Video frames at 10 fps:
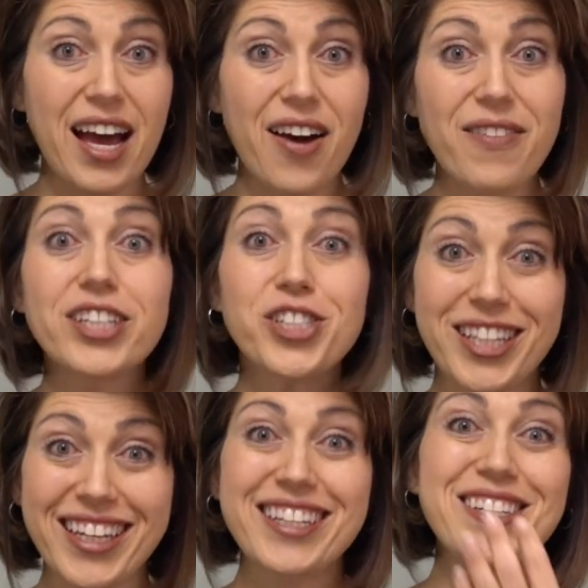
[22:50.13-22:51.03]

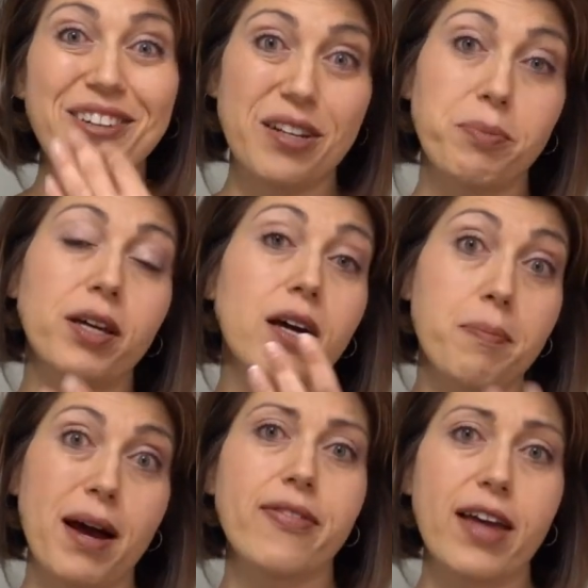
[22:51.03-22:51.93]
eventually kids are going to pick
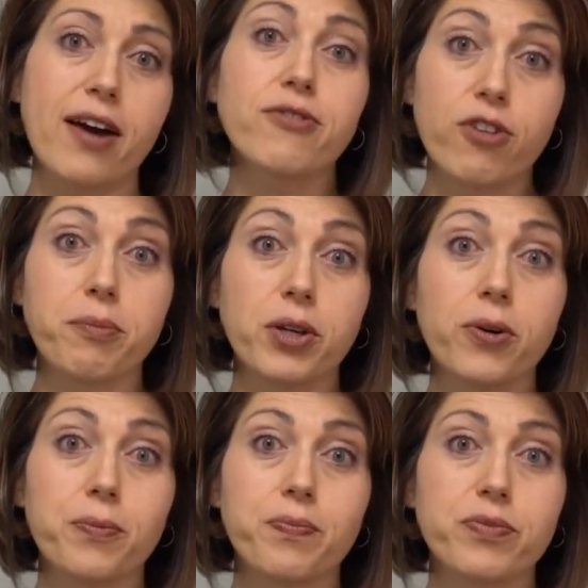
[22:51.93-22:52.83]
up on that from
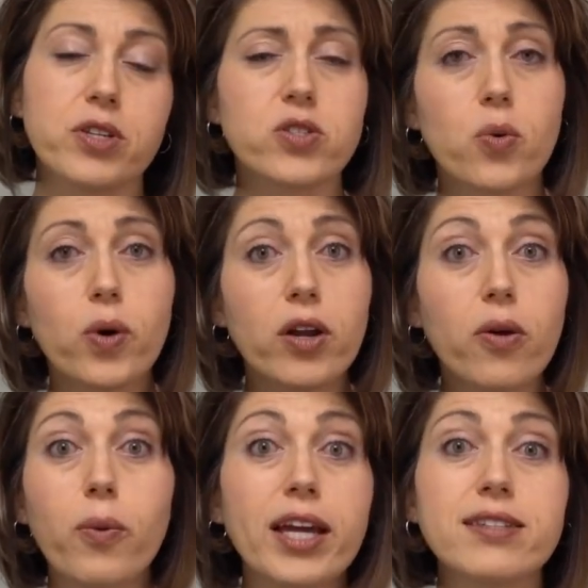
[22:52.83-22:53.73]
you. So what are
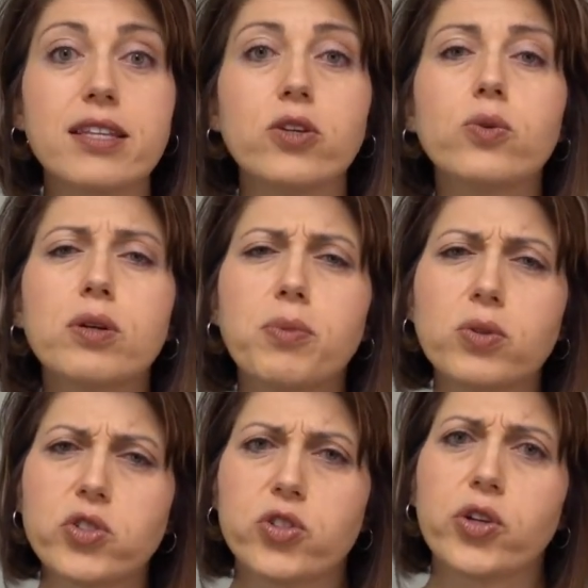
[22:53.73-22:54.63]
the ways that you could
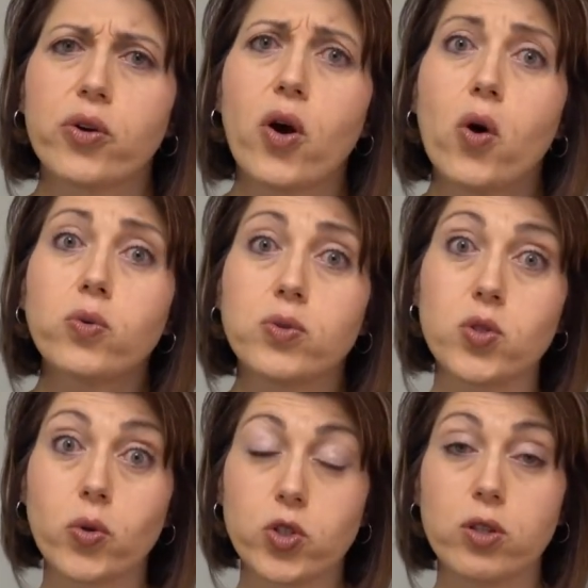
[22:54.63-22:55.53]
bolster your own
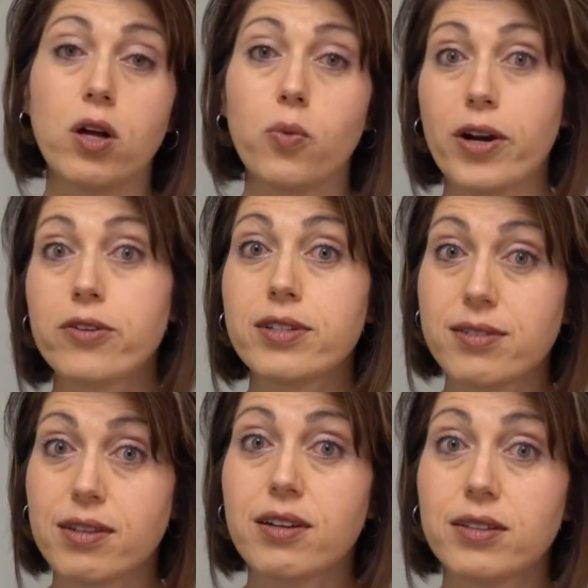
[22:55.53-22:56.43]
social awareness
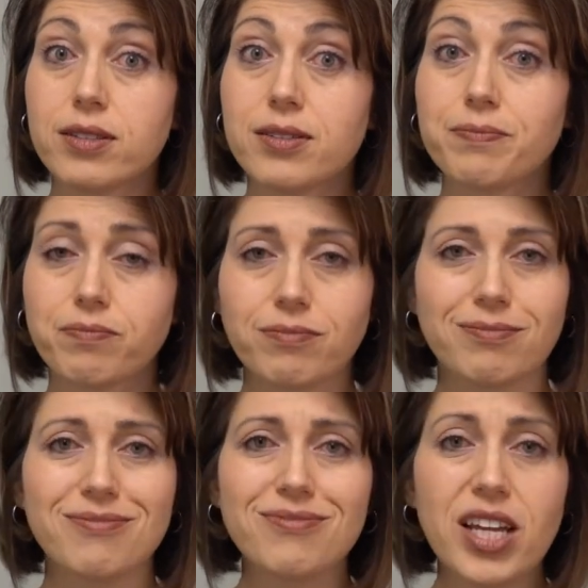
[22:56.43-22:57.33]
skills
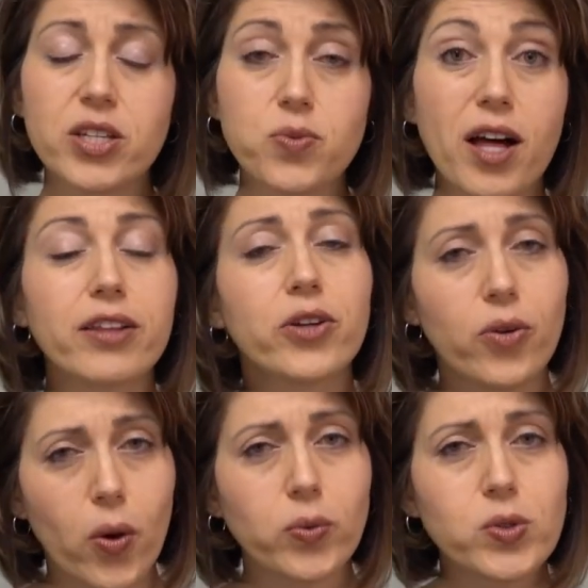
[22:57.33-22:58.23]
as well, and your
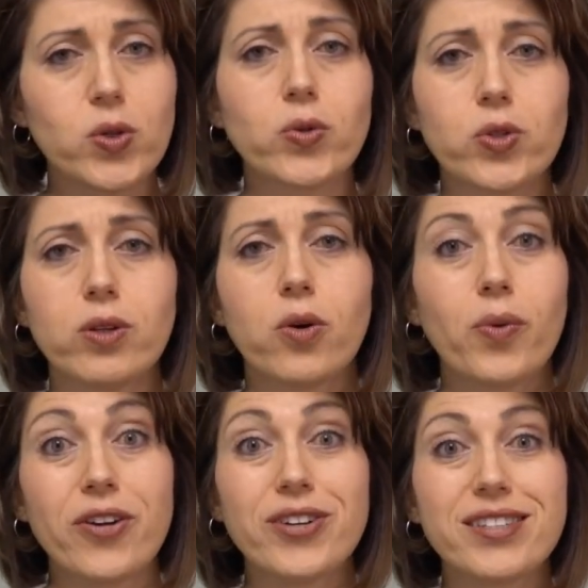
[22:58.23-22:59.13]
own social
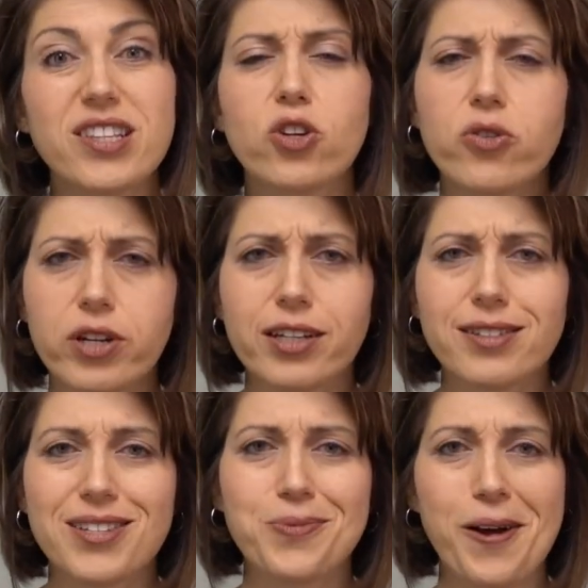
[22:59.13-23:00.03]
awareness
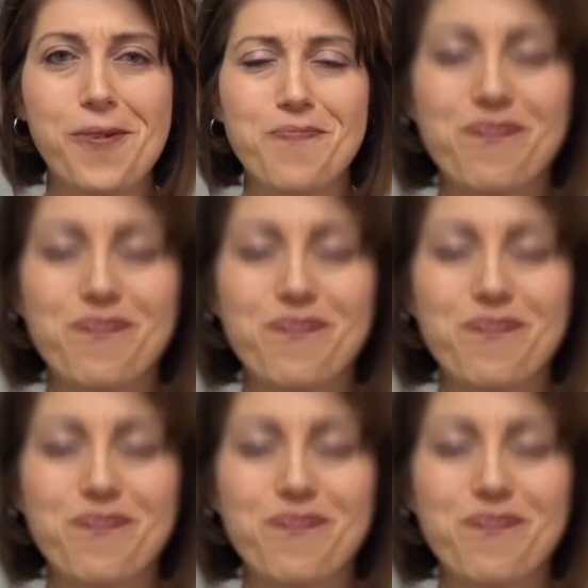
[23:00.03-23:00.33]
learnings as well?